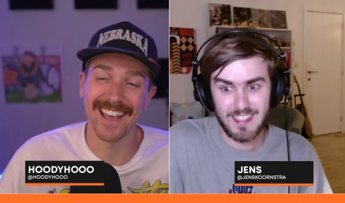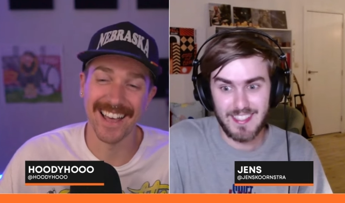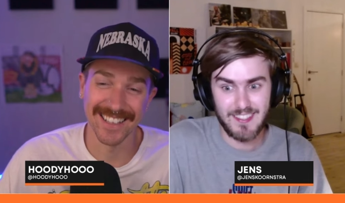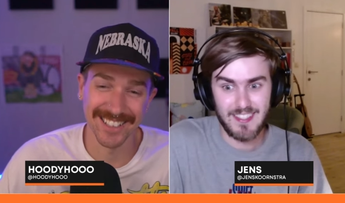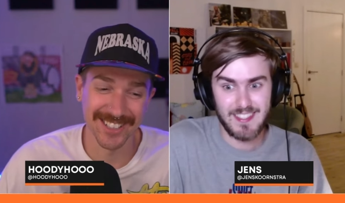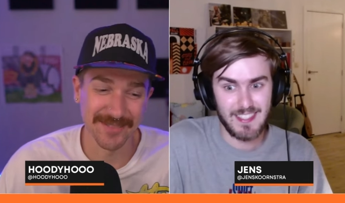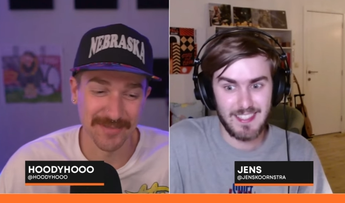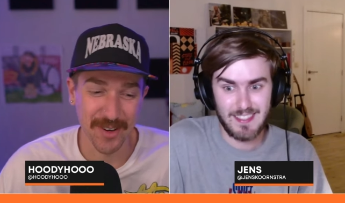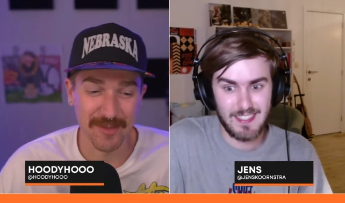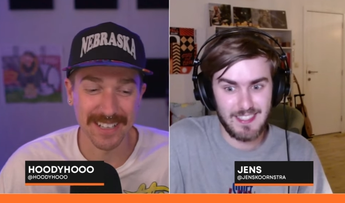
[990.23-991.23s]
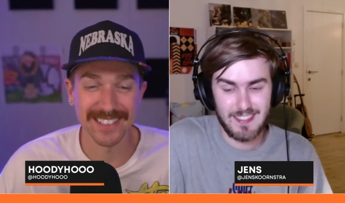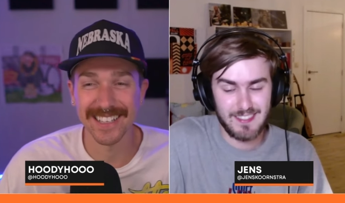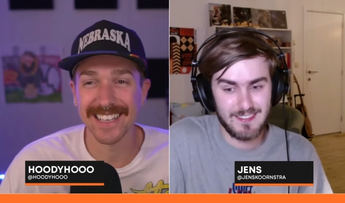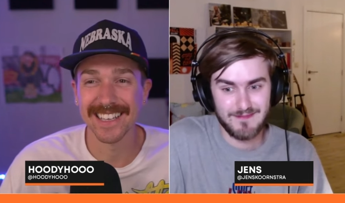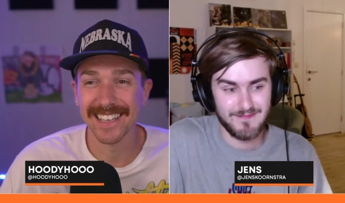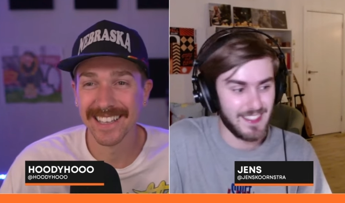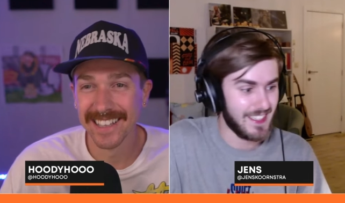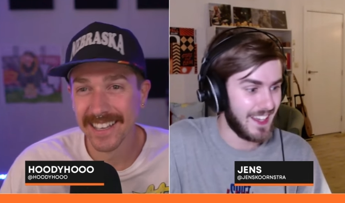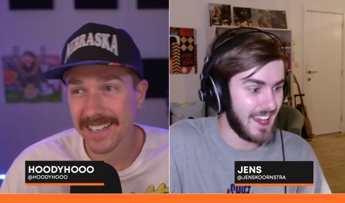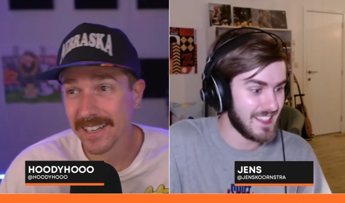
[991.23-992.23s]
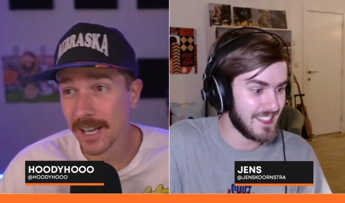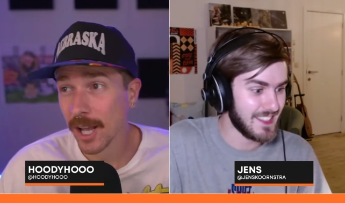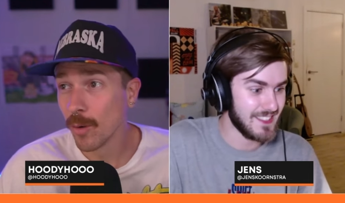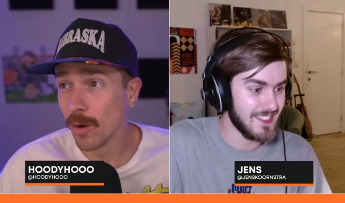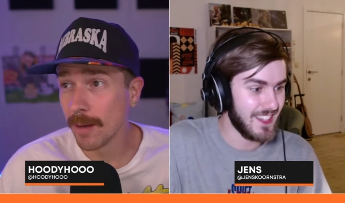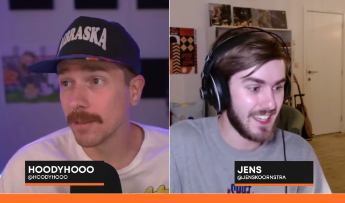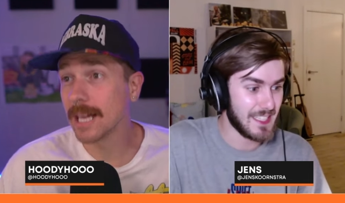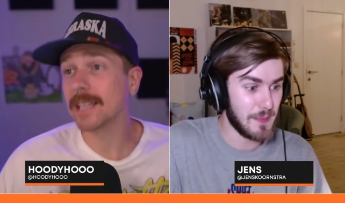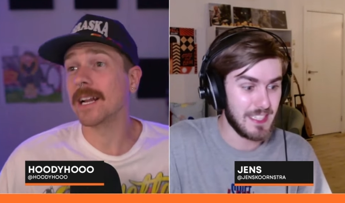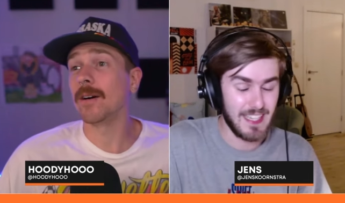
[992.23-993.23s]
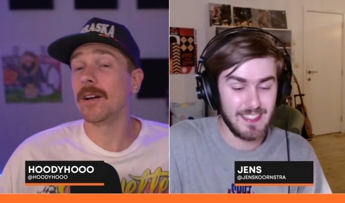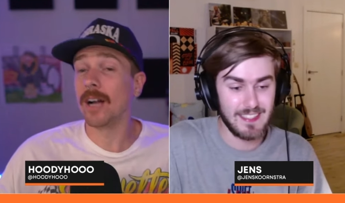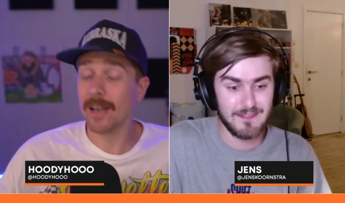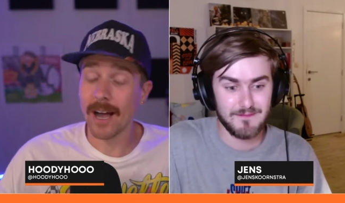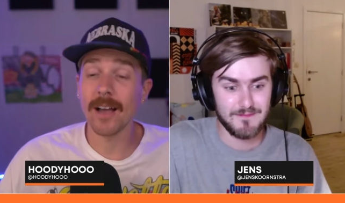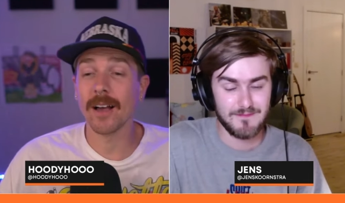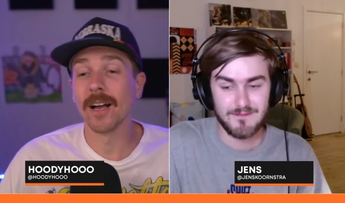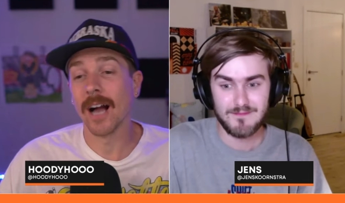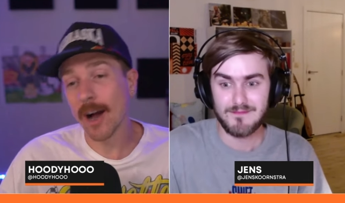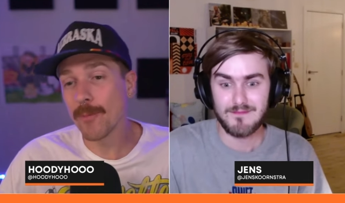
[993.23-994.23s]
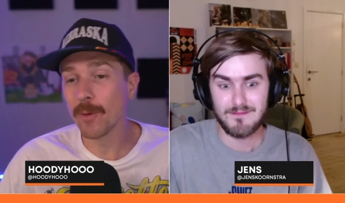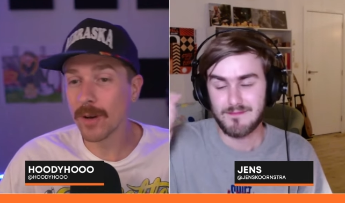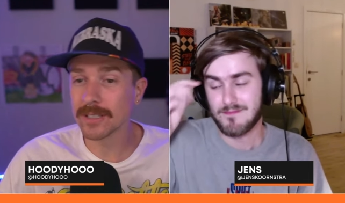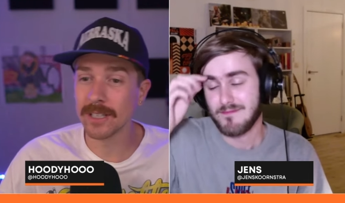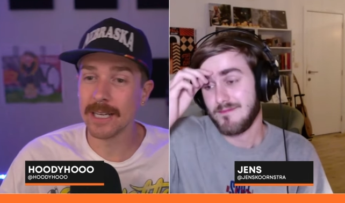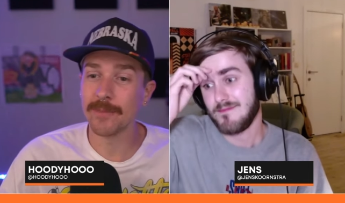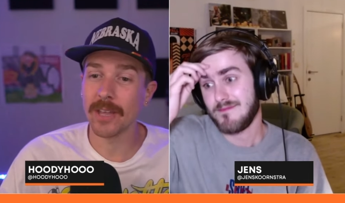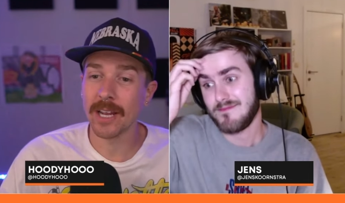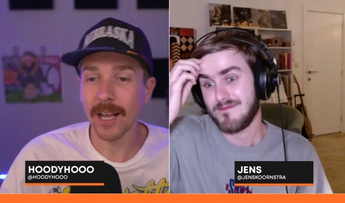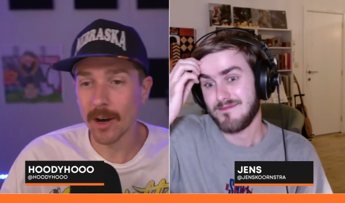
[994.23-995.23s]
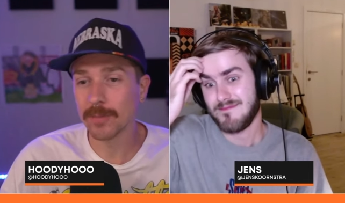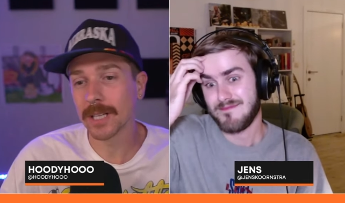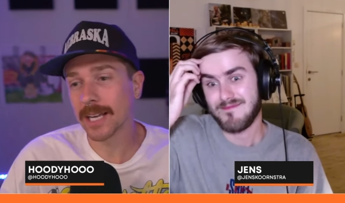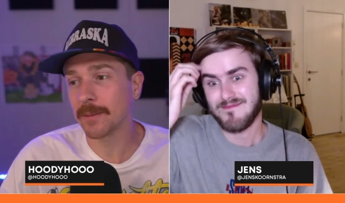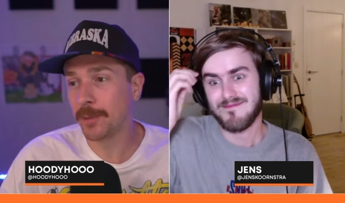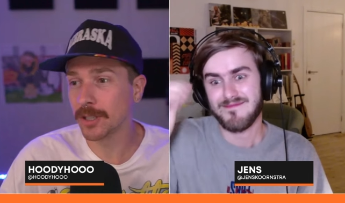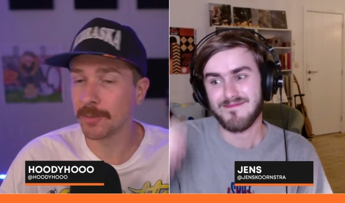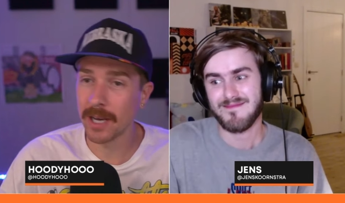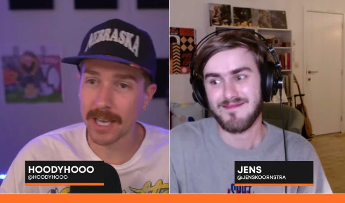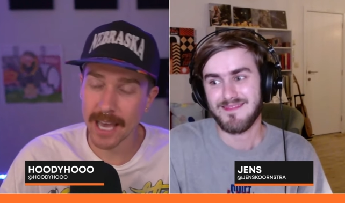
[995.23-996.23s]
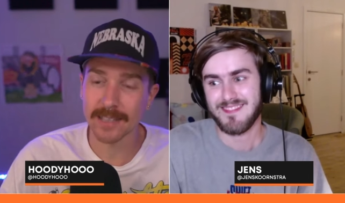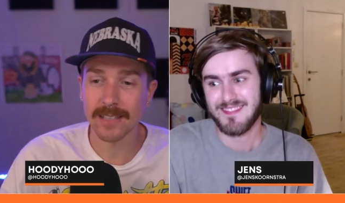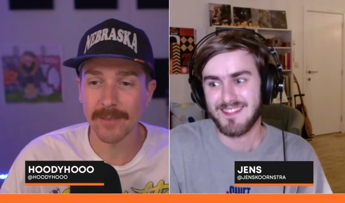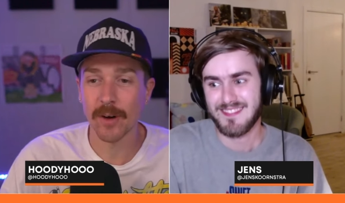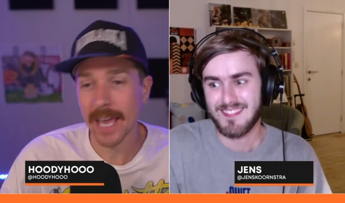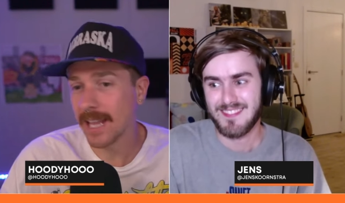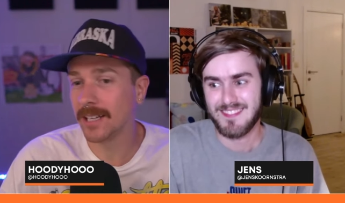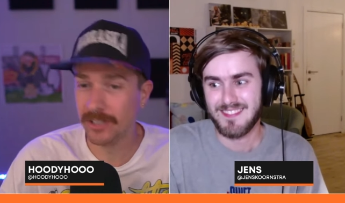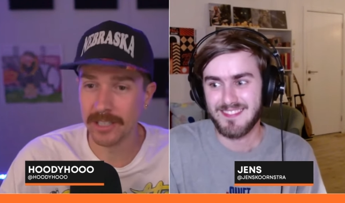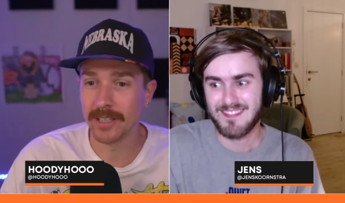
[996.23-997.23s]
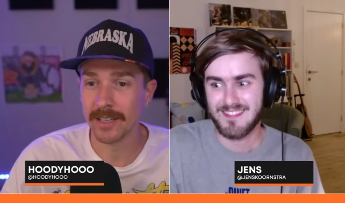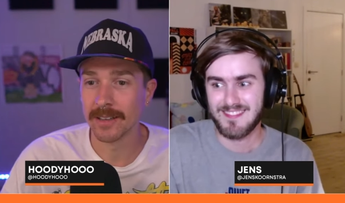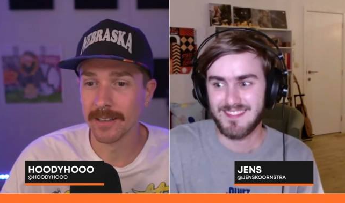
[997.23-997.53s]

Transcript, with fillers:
Speaker 1: you know, it's, it's just, take. it has to. Well, I'm glad that I, I, I hope it was clipped, and I hope that I can push my X Devil hate agenda.